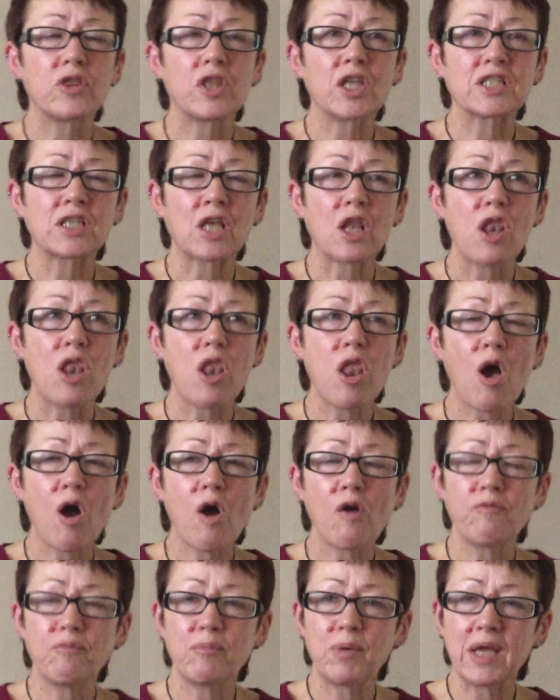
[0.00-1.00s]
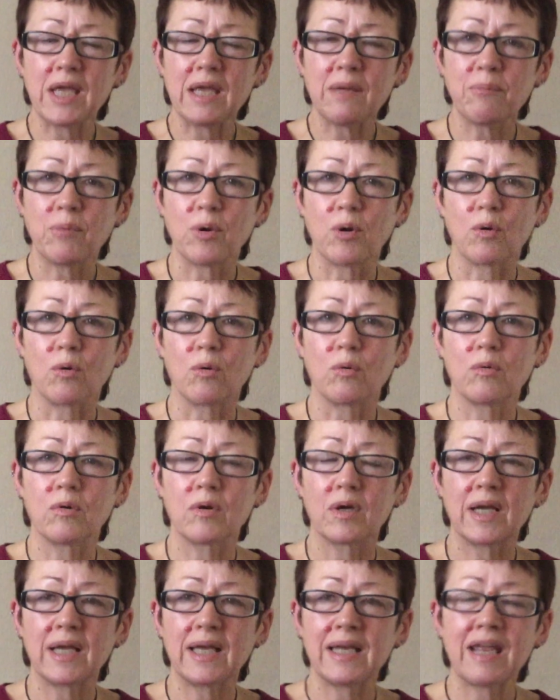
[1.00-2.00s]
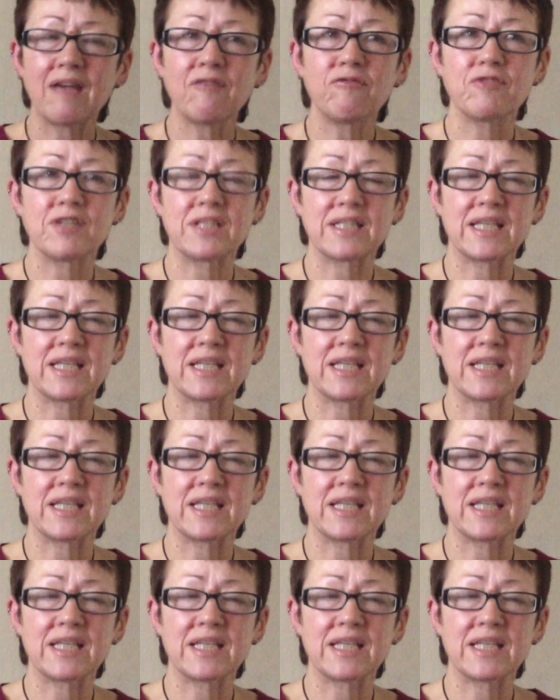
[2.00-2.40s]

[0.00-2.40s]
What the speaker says: There's a lot of people in every